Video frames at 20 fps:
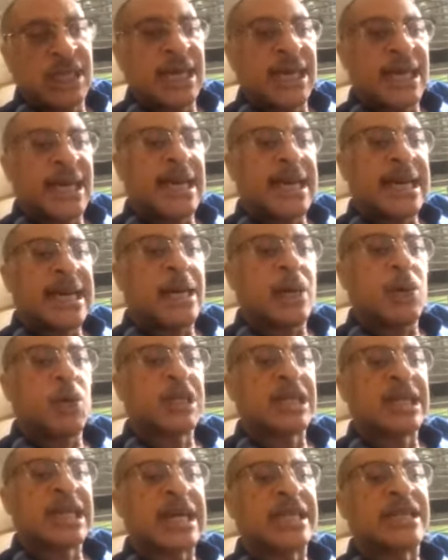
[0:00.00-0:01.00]
and wrote
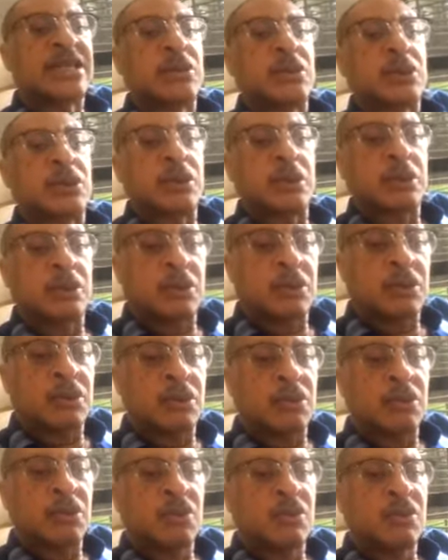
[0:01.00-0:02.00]
an article
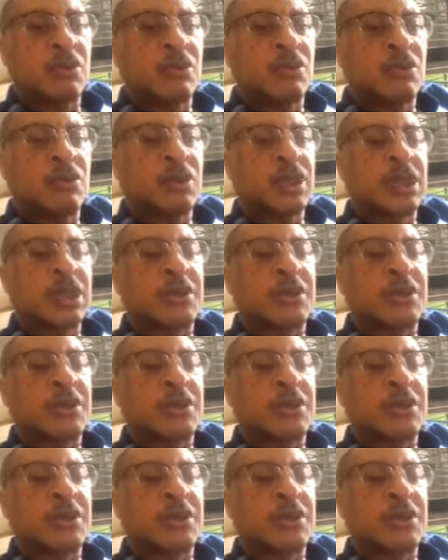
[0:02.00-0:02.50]
that was